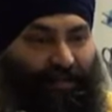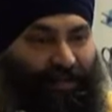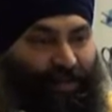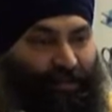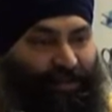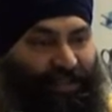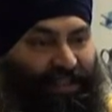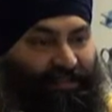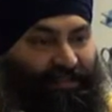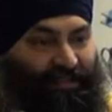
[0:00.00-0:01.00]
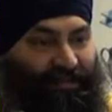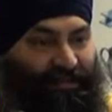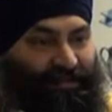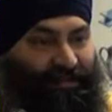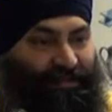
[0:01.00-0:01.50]
on their birthdays?
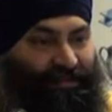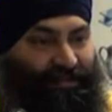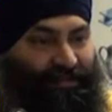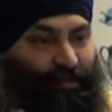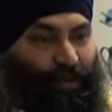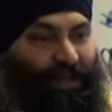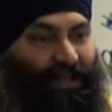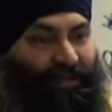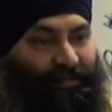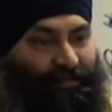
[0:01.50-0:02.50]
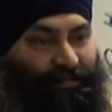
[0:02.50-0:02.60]
Why not?